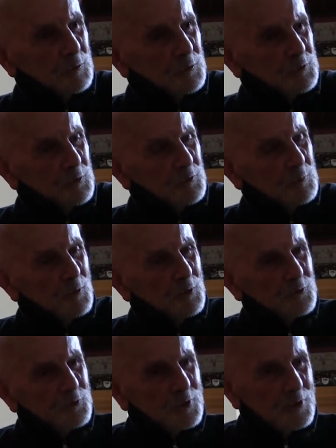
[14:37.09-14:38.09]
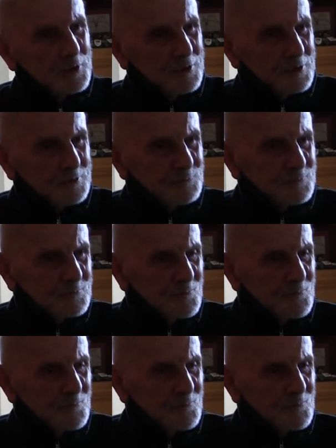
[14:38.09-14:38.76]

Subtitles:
It was a small theater.